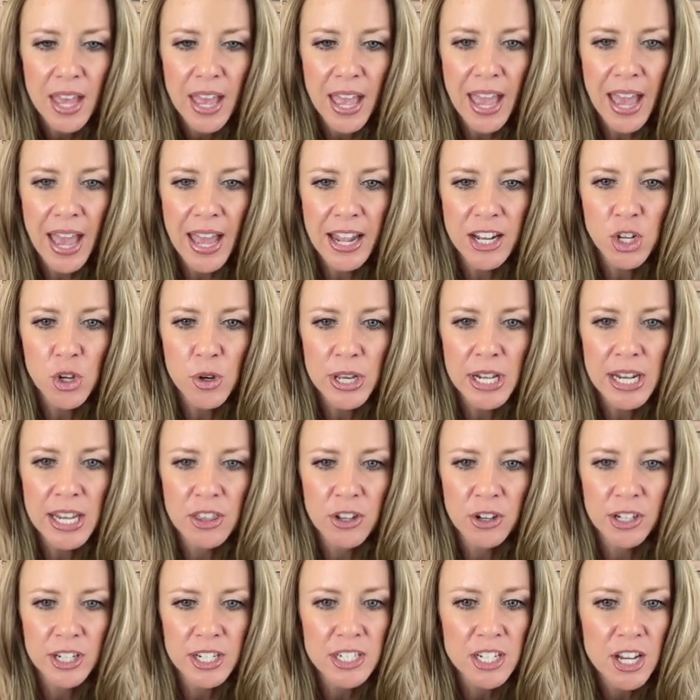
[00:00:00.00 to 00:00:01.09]
And you can
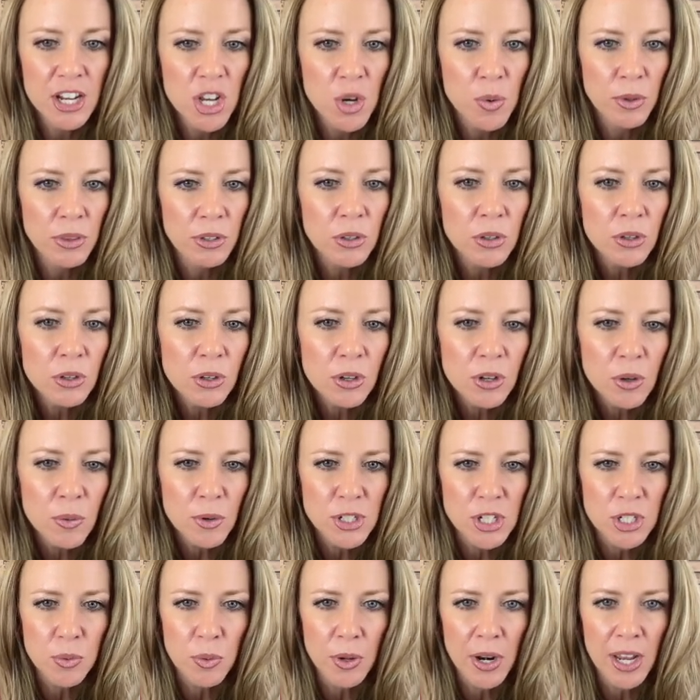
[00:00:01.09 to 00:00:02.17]
either continue with Google,
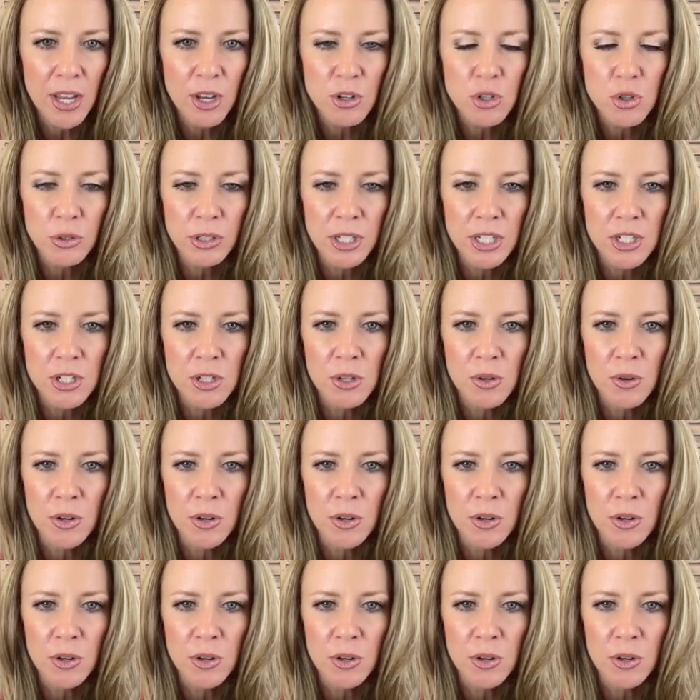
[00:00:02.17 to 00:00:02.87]
which is what I usually do,